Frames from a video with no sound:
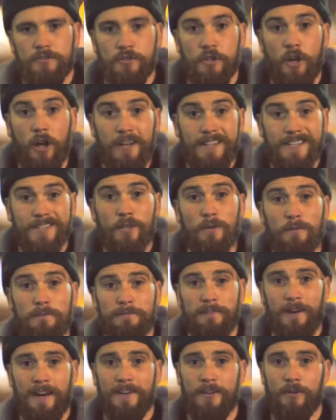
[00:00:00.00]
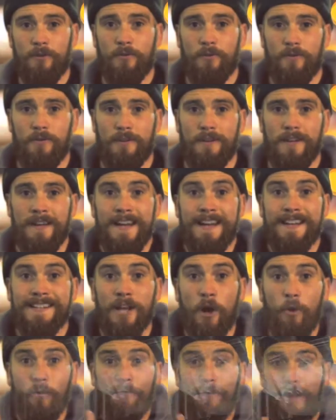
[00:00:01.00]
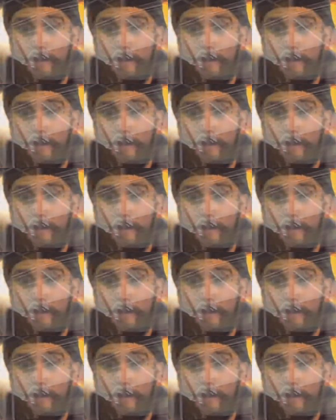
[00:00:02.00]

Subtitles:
Charlie's cup final. His whole